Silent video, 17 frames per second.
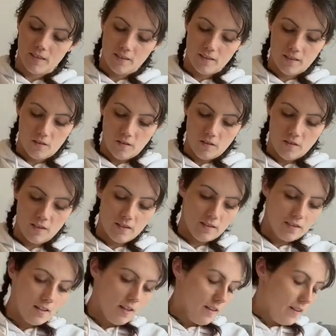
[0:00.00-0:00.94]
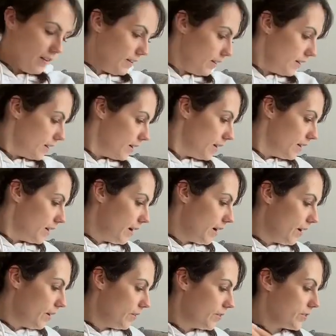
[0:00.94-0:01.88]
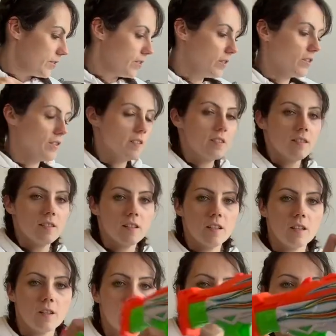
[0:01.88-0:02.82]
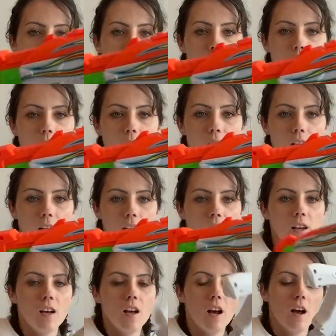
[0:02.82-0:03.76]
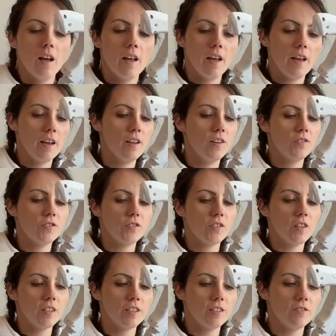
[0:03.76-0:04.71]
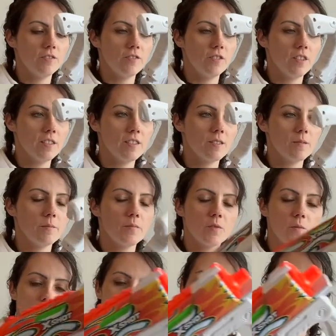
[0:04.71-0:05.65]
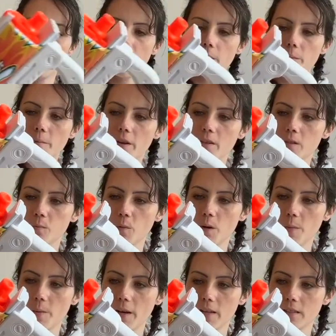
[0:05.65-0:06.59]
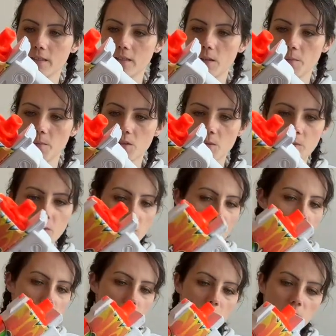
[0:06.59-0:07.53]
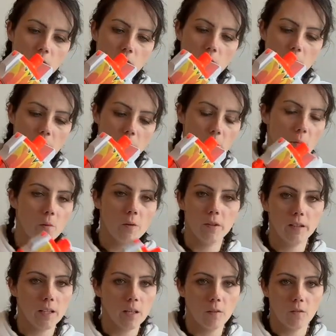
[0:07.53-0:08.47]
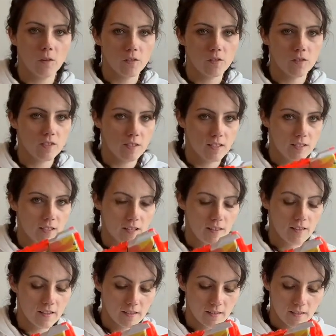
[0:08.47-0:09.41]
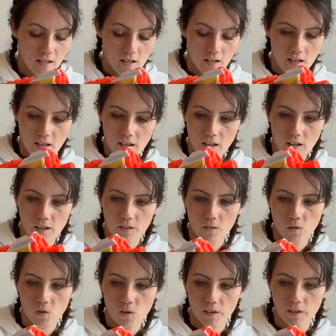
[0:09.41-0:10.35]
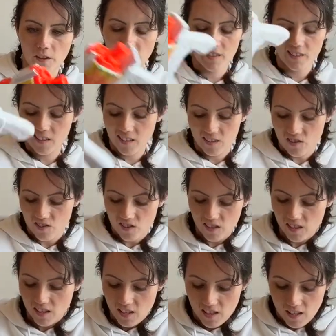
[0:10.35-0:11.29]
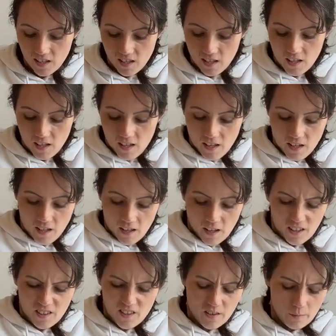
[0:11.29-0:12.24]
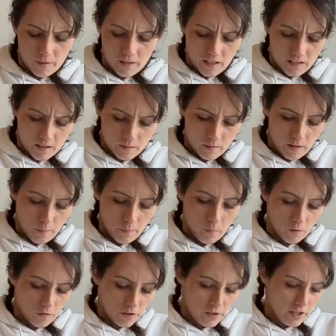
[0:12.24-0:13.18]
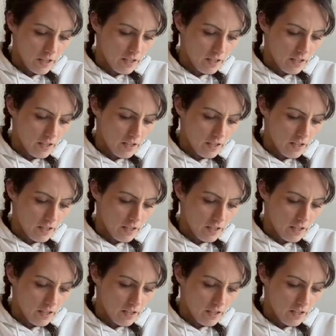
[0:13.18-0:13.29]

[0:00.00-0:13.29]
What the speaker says: So everything's together. I also, this is the gun I was telling you about earlier. If I can find some spray paint, I may spray paint it, but to be honest with you, I'm at a point now where I just need to get things kind of organised, and actually, I don't think my dad's really that bothered.